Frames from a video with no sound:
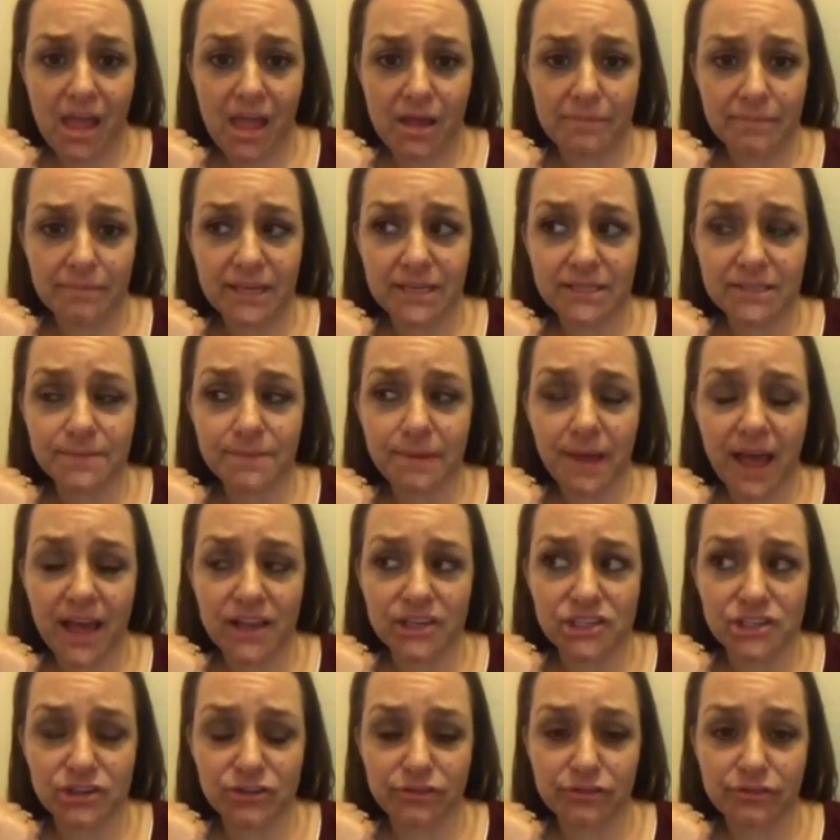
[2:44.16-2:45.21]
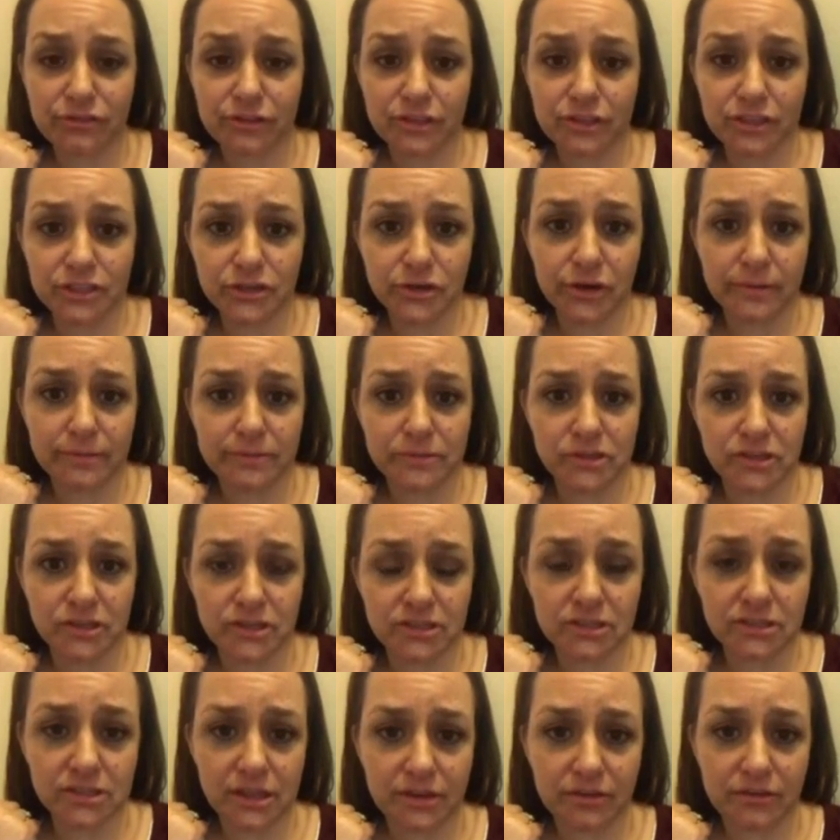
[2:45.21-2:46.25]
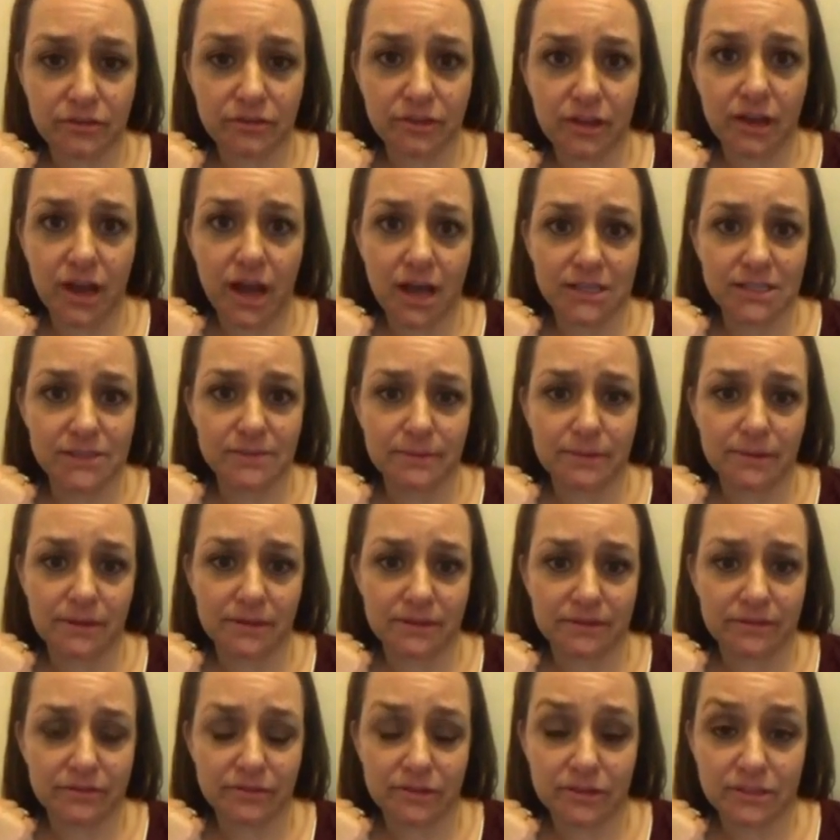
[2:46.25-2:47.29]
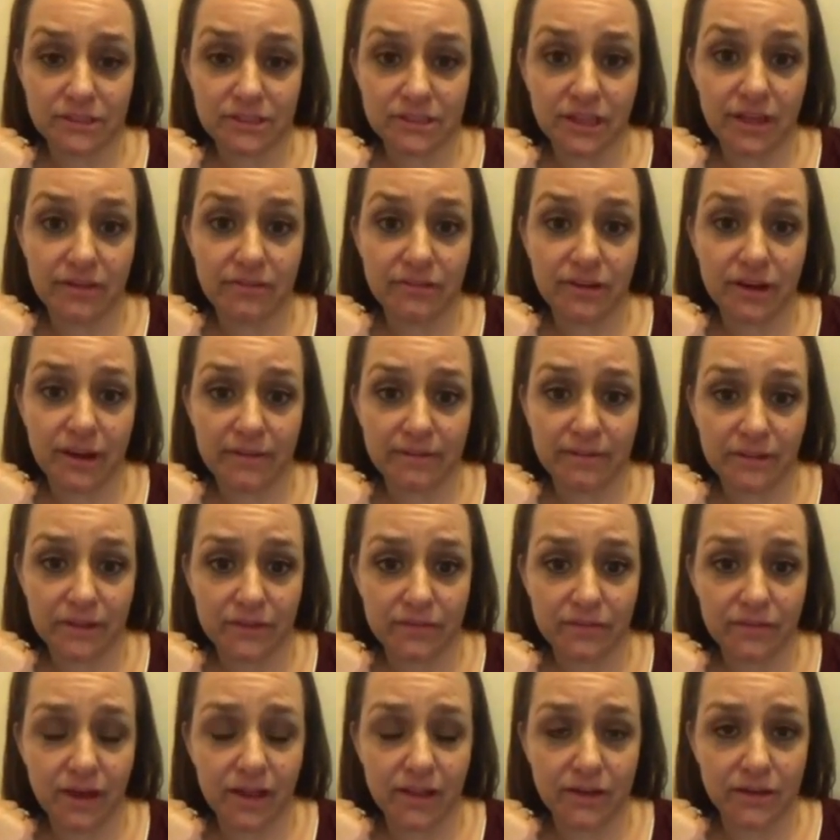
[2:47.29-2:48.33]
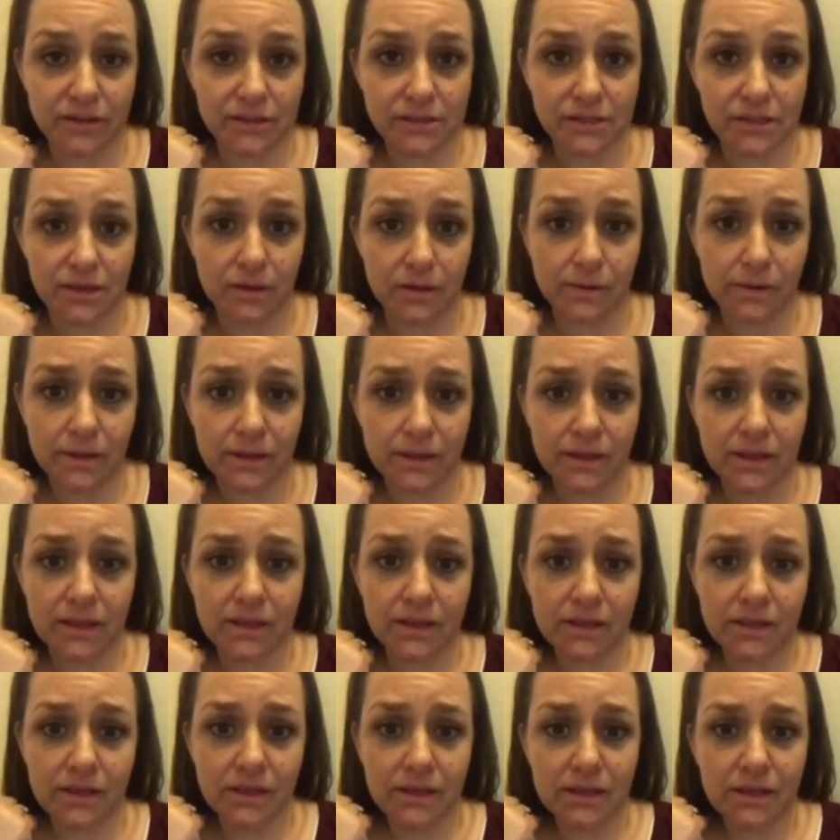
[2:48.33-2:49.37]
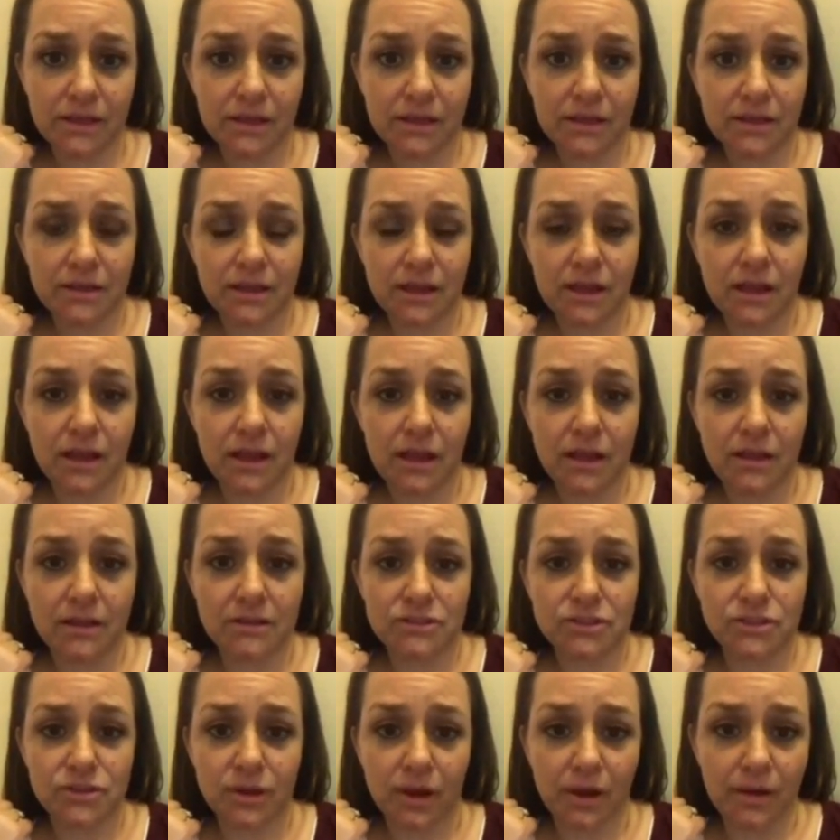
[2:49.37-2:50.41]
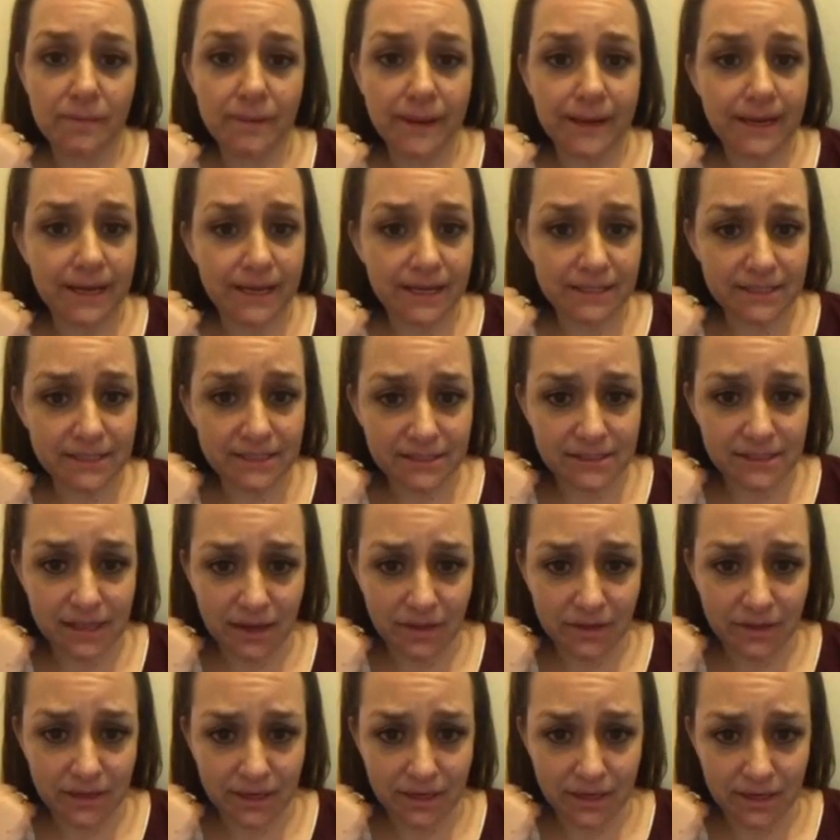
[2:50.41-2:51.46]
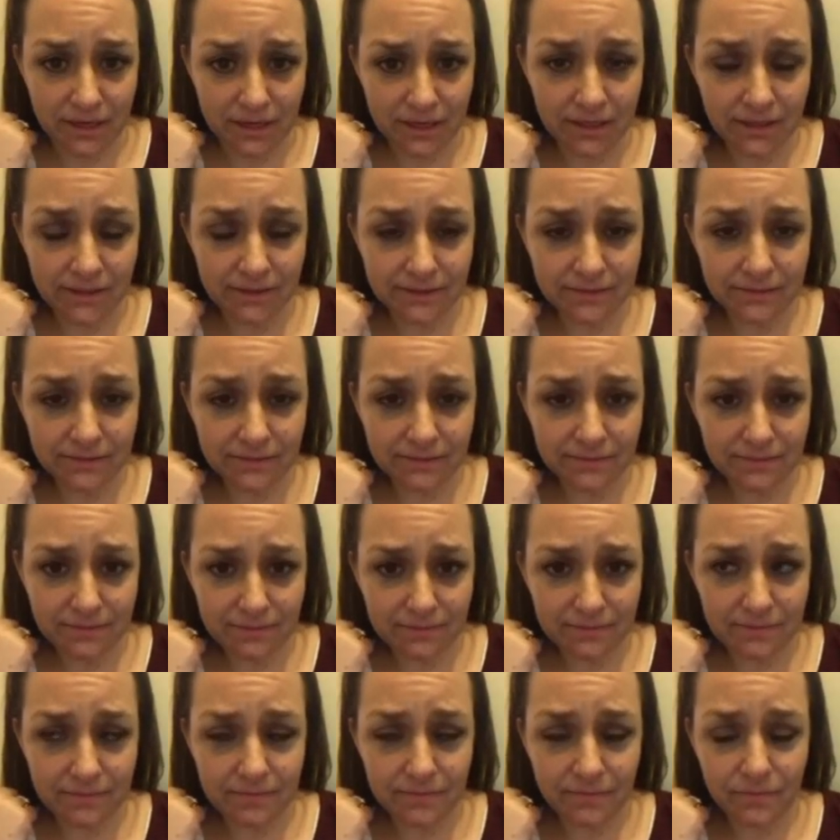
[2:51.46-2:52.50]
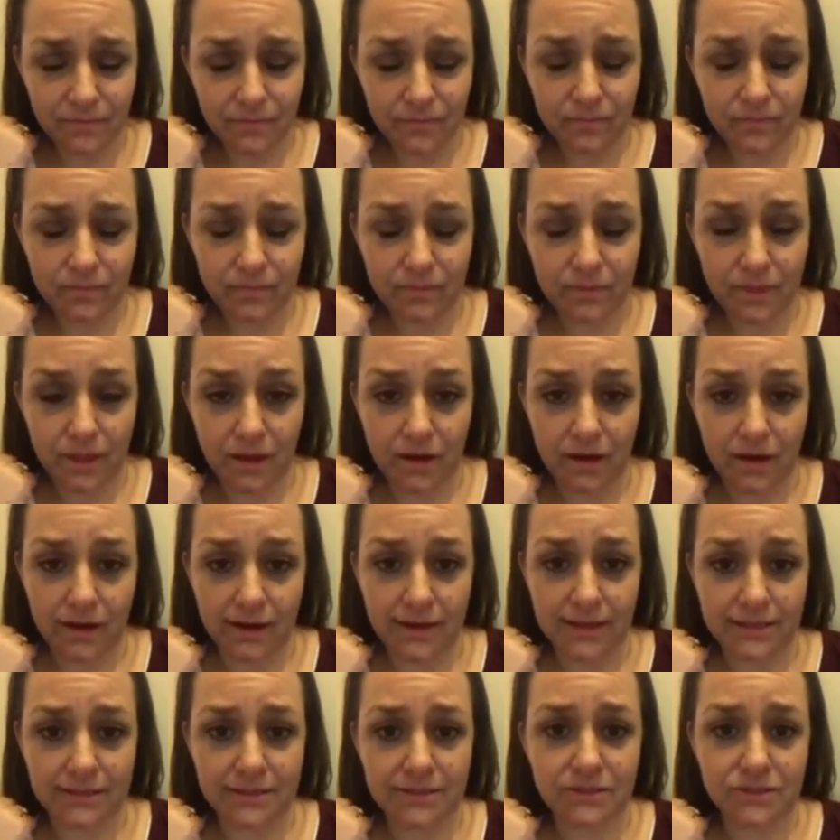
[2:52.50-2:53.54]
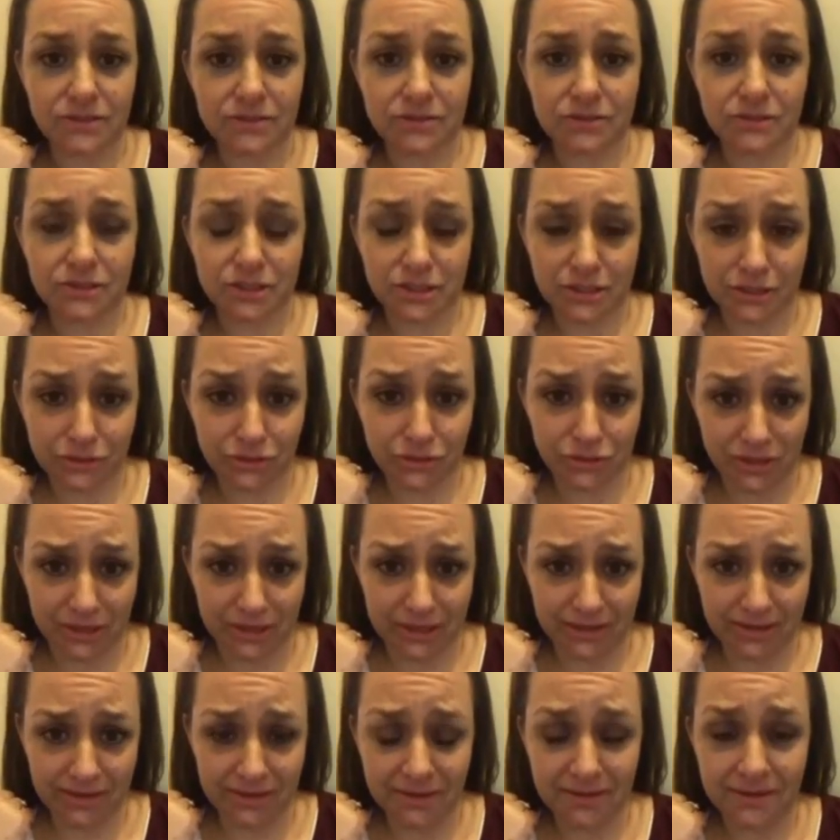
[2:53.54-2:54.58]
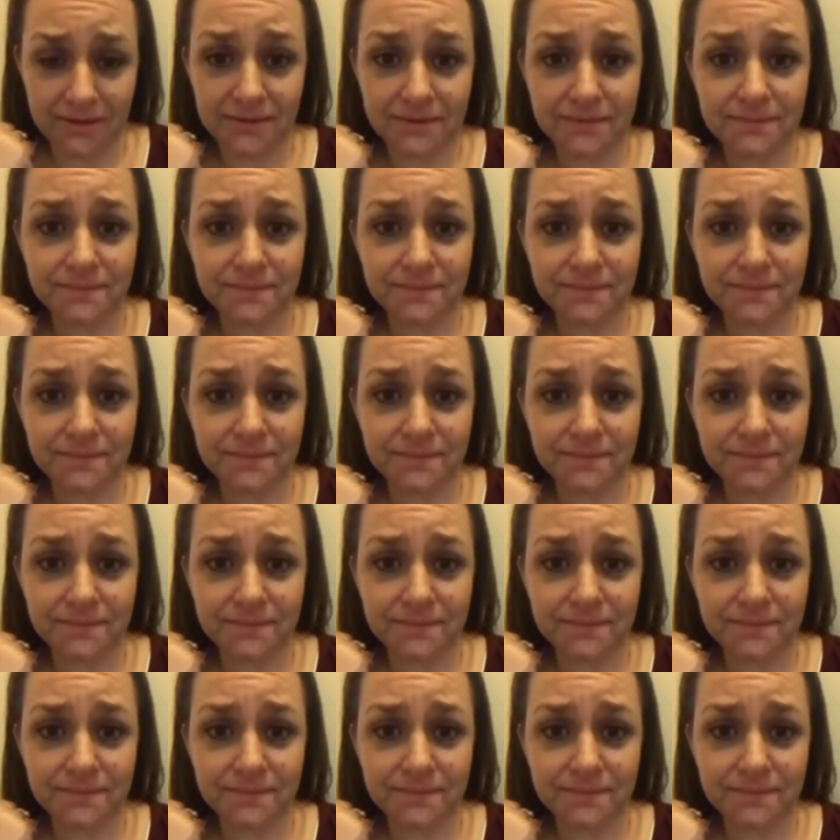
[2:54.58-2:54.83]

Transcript: um, his passion for the scriptures and for the gospel and for his love for Heavenly Father. So, to all my nieces out there that are his children,